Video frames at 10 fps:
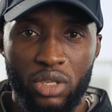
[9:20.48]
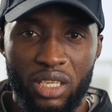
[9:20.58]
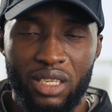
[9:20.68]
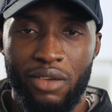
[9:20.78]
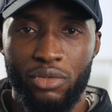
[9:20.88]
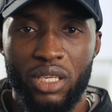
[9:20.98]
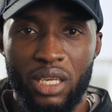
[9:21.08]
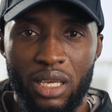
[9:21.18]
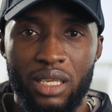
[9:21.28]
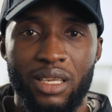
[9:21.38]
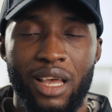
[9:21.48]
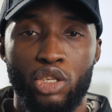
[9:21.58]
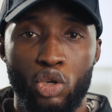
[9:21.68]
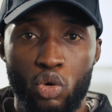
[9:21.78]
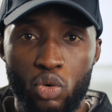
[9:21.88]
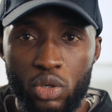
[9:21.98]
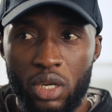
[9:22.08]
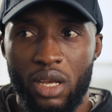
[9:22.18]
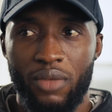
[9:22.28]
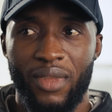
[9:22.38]
C70 is as good
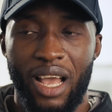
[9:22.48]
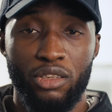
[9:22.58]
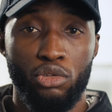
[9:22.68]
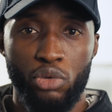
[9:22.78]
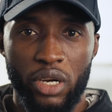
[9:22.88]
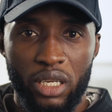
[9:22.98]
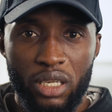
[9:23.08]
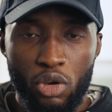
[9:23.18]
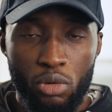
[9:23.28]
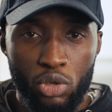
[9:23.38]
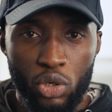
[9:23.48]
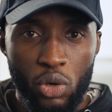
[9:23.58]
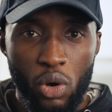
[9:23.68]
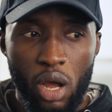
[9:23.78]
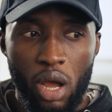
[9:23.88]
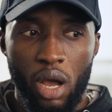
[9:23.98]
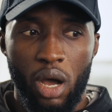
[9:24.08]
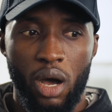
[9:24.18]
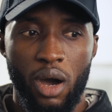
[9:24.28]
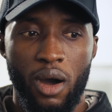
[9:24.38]
as a Red Komodo.
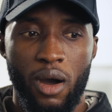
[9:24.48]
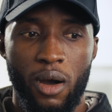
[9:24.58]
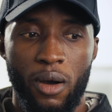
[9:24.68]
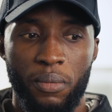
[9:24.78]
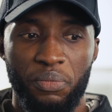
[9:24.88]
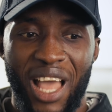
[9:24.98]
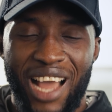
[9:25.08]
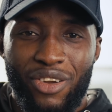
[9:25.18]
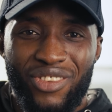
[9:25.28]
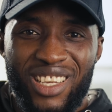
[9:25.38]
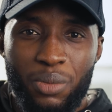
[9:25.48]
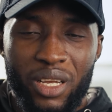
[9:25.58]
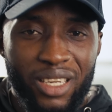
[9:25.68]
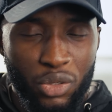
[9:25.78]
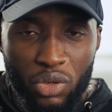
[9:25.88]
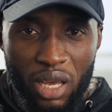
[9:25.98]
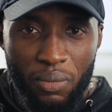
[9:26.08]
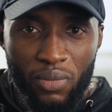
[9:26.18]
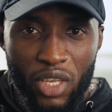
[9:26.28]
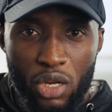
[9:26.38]
I don't have to explain that to
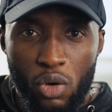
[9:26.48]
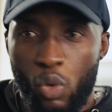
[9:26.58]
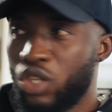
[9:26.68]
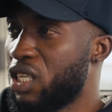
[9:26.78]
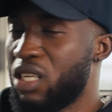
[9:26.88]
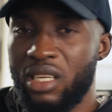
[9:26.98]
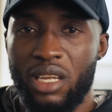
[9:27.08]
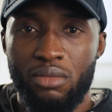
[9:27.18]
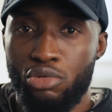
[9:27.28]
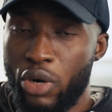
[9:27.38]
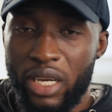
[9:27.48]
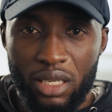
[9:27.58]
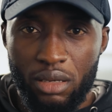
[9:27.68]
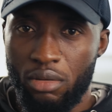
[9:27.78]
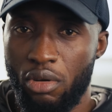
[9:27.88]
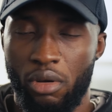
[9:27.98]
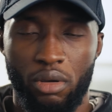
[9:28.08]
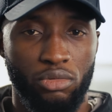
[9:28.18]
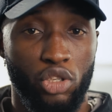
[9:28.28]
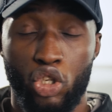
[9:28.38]
them. Once they see the name Red,
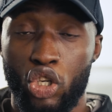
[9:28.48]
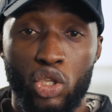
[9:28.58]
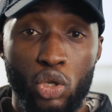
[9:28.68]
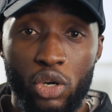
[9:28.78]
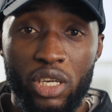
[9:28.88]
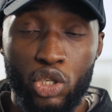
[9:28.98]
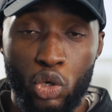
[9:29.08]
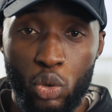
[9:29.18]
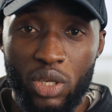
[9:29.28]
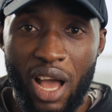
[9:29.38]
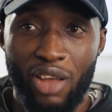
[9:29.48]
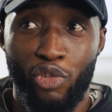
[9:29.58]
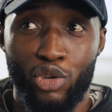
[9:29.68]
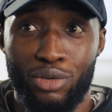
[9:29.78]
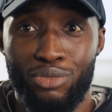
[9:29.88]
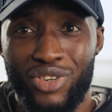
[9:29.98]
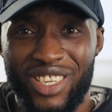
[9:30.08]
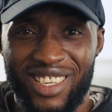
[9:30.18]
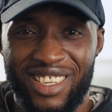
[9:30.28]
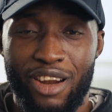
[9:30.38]
they just know it is good, and for some
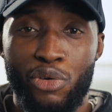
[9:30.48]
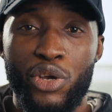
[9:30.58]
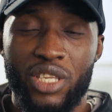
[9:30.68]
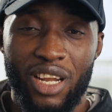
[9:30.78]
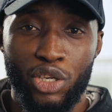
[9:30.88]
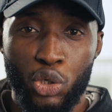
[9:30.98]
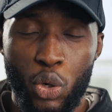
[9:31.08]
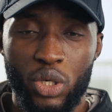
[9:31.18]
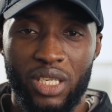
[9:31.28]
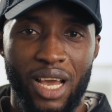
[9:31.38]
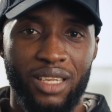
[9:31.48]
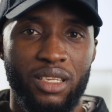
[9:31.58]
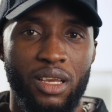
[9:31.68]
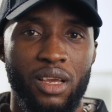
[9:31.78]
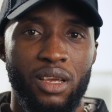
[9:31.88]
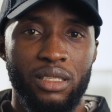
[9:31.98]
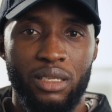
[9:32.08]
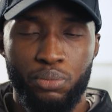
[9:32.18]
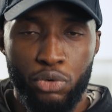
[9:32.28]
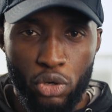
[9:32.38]
reasons they are rested assured that
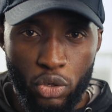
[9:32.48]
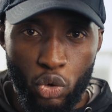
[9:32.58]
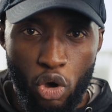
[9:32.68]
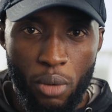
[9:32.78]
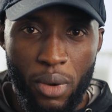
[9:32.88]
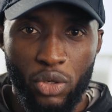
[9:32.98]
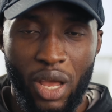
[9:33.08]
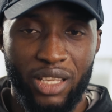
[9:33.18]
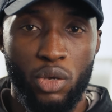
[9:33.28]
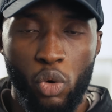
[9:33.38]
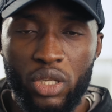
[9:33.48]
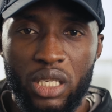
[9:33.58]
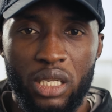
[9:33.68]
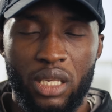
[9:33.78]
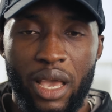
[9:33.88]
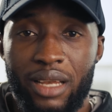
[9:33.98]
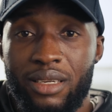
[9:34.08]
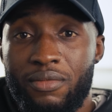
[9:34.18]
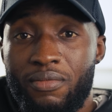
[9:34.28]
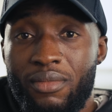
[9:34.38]
the product will come out as they want it, and